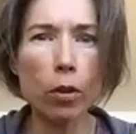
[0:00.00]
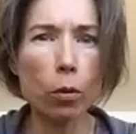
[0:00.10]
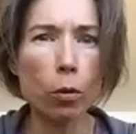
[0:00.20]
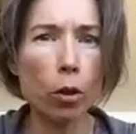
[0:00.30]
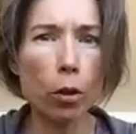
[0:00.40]
though
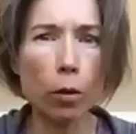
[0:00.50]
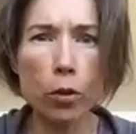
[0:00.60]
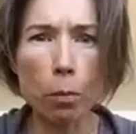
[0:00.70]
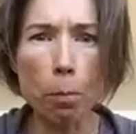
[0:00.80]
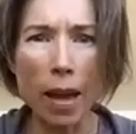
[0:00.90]
curves
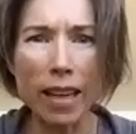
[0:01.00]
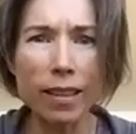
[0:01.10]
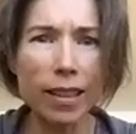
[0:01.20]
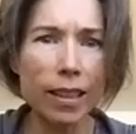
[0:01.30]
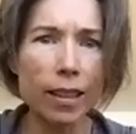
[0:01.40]
are
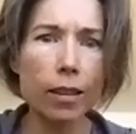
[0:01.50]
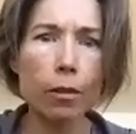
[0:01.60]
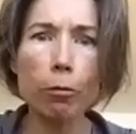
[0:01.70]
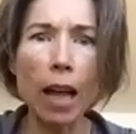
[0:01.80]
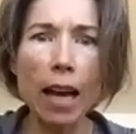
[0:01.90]
bending
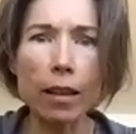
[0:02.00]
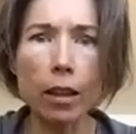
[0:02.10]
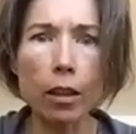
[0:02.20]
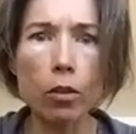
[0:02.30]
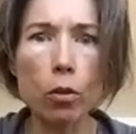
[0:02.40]
and
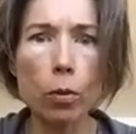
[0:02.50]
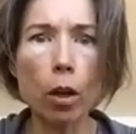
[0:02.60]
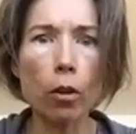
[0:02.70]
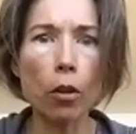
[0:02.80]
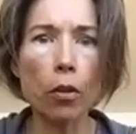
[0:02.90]
flattening and doing all
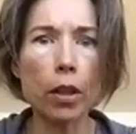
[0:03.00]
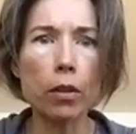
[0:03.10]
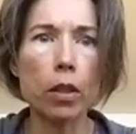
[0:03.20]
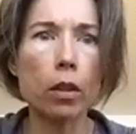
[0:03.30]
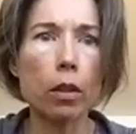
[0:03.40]
the things
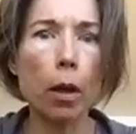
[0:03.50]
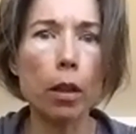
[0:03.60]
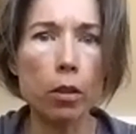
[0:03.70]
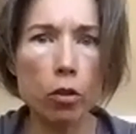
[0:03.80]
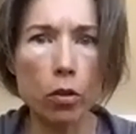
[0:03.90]
that the
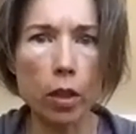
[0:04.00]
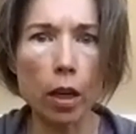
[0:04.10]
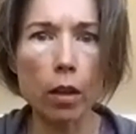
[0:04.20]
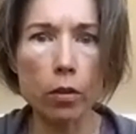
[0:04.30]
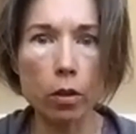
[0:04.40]
politicians said
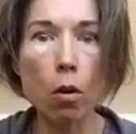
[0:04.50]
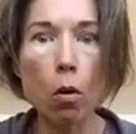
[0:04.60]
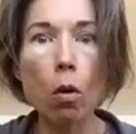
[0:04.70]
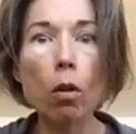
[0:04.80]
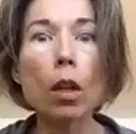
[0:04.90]
is the
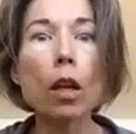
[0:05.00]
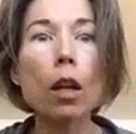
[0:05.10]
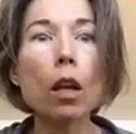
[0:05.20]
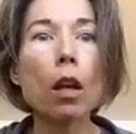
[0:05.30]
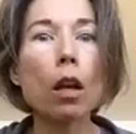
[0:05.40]
goal,
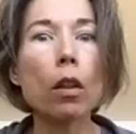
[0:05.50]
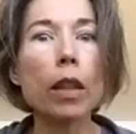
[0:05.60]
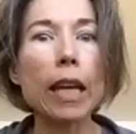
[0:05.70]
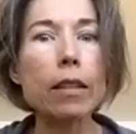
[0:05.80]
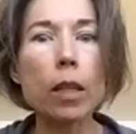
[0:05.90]

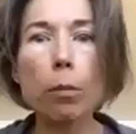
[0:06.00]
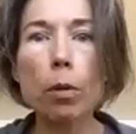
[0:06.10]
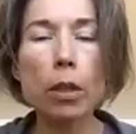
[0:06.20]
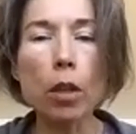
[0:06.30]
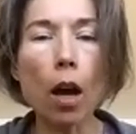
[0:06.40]
they seem to
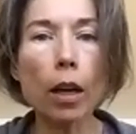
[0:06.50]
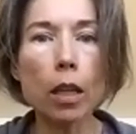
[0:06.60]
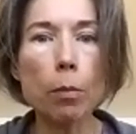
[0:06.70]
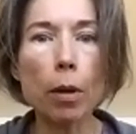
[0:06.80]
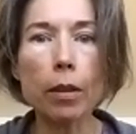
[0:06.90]
be talking
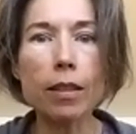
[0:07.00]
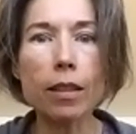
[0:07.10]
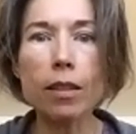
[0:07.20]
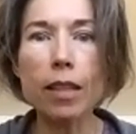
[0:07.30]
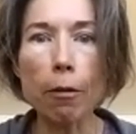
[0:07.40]
about these
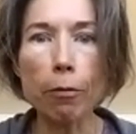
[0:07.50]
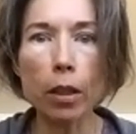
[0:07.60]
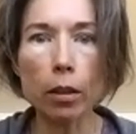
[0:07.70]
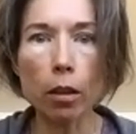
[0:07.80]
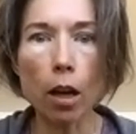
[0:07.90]
indefinite
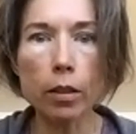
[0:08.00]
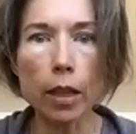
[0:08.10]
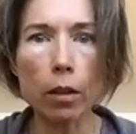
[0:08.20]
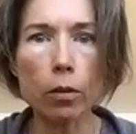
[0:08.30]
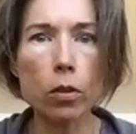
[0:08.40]

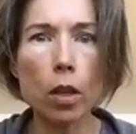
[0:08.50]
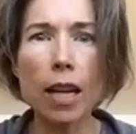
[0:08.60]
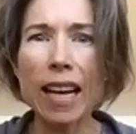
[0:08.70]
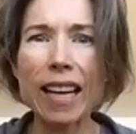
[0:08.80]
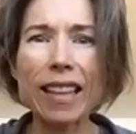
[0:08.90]
lockdowns.
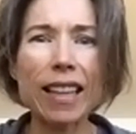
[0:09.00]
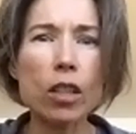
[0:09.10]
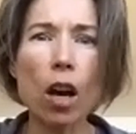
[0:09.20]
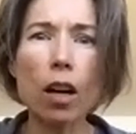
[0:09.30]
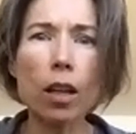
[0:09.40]
And they
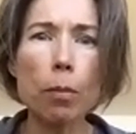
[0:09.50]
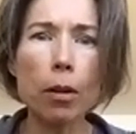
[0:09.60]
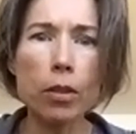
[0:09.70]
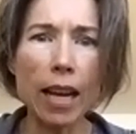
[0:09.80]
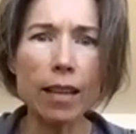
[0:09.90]
talk about
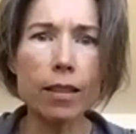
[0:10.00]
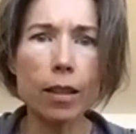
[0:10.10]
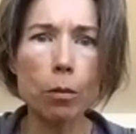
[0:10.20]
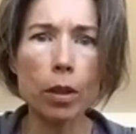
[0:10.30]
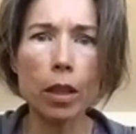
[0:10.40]

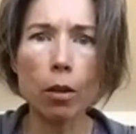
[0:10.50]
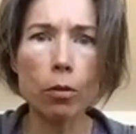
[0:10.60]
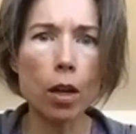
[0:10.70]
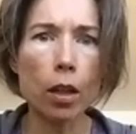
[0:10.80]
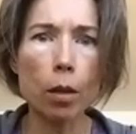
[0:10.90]
testing, but they don't
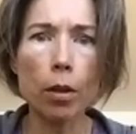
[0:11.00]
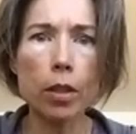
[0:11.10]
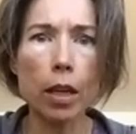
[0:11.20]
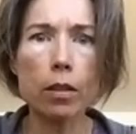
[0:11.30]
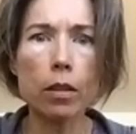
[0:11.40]
talk about
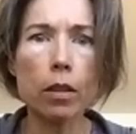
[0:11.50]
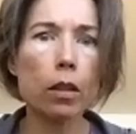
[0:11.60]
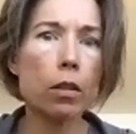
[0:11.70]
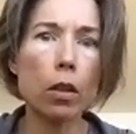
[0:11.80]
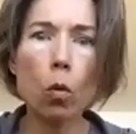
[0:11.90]
testing
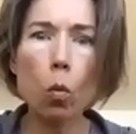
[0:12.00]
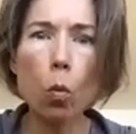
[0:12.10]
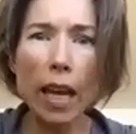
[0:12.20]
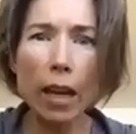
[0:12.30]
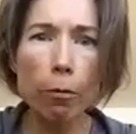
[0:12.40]
until
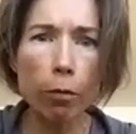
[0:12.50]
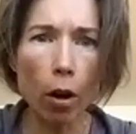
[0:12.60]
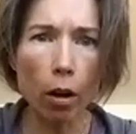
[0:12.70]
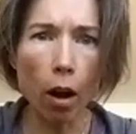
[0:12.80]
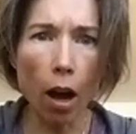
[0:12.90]
way
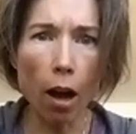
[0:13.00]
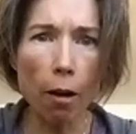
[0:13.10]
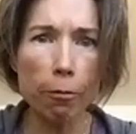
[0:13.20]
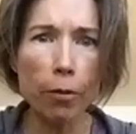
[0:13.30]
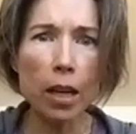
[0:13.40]
far off.
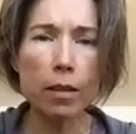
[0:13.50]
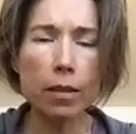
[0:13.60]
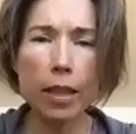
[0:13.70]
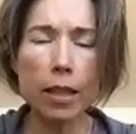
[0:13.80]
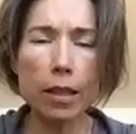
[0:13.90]

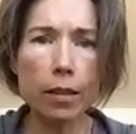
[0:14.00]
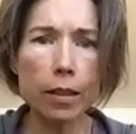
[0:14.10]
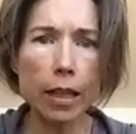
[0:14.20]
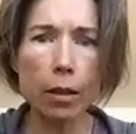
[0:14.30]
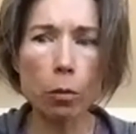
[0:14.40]

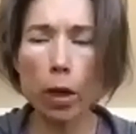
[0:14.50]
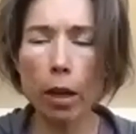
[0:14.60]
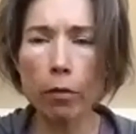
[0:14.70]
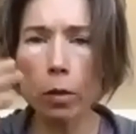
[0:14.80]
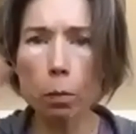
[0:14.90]
CDC, we have
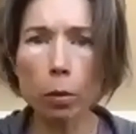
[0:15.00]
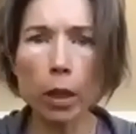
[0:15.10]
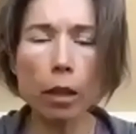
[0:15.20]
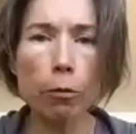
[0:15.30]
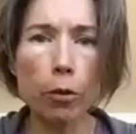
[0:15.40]
this
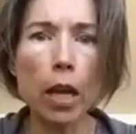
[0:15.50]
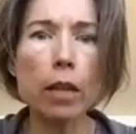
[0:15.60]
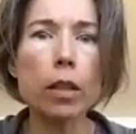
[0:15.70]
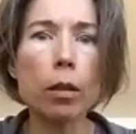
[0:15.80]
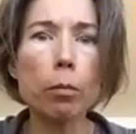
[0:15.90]
plan for
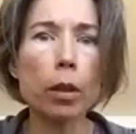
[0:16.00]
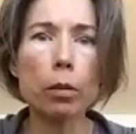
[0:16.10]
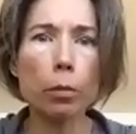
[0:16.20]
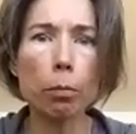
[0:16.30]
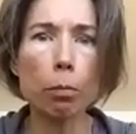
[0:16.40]
testing, but
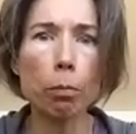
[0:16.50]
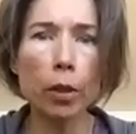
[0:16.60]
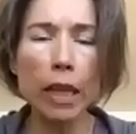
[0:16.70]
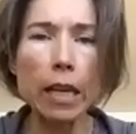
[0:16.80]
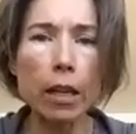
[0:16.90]

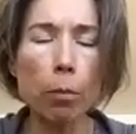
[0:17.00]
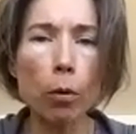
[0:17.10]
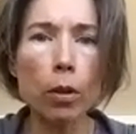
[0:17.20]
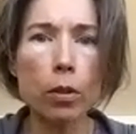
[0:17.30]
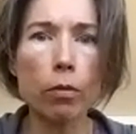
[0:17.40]
key
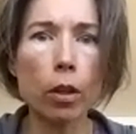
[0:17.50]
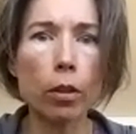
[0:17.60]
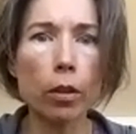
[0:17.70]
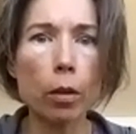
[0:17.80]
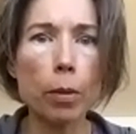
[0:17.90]
components of it aren't
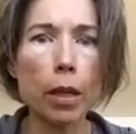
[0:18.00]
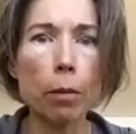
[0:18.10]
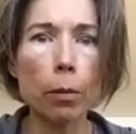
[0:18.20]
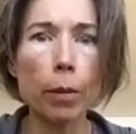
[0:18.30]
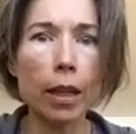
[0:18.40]
going to be
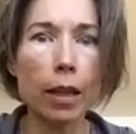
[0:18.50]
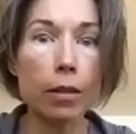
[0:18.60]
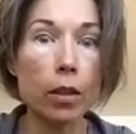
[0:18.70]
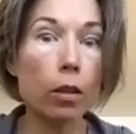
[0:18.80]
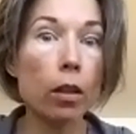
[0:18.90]
implemented
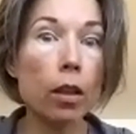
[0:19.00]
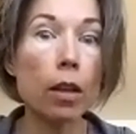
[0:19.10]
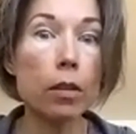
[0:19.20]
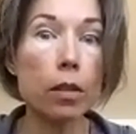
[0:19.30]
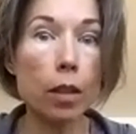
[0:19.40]
until
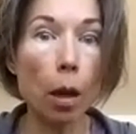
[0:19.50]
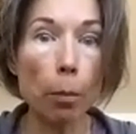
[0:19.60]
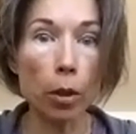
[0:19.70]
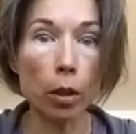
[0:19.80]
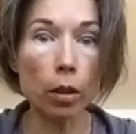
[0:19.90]

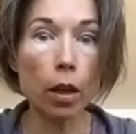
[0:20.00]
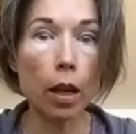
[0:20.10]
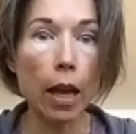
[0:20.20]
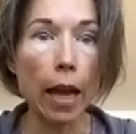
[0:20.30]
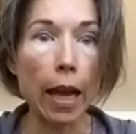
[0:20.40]
summer.
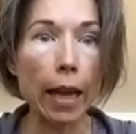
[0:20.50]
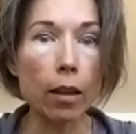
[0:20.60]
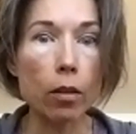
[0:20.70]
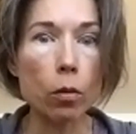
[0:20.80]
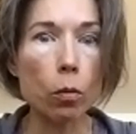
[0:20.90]

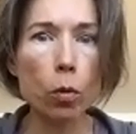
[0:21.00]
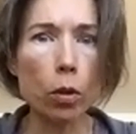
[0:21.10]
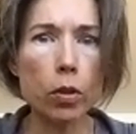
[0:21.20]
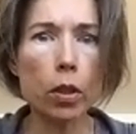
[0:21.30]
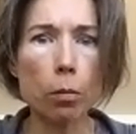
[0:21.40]
And we're
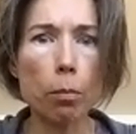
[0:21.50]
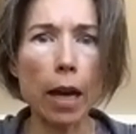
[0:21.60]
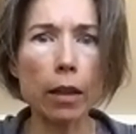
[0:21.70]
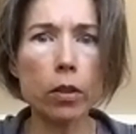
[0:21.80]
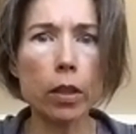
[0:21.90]
sitting
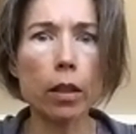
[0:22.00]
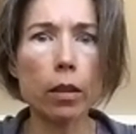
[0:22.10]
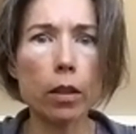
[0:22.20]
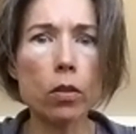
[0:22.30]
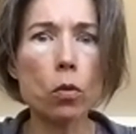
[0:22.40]
back saying,
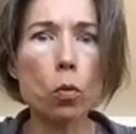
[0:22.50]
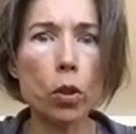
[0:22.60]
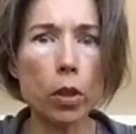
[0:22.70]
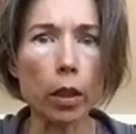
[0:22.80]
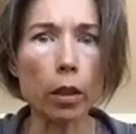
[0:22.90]
this is
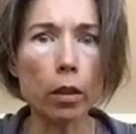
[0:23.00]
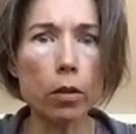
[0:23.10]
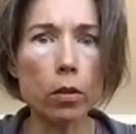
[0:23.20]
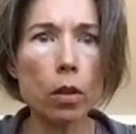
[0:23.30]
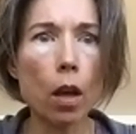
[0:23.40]
ridiculous.